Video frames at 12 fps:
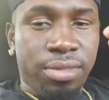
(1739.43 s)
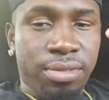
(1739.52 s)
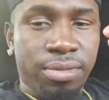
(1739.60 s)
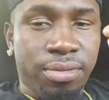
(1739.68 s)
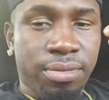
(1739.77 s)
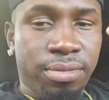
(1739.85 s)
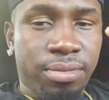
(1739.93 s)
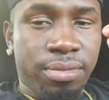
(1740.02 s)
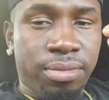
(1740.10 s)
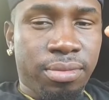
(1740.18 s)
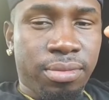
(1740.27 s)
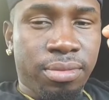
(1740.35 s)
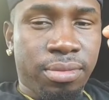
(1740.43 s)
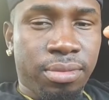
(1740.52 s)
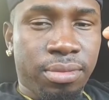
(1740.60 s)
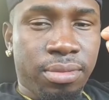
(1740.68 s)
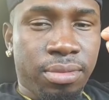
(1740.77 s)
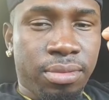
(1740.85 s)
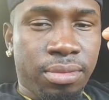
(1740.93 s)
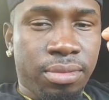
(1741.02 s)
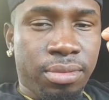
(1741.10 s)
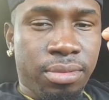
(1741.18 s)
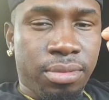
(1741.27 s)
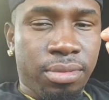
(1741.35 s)

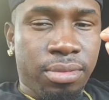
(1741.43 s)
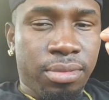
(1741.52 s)
(no one is talking)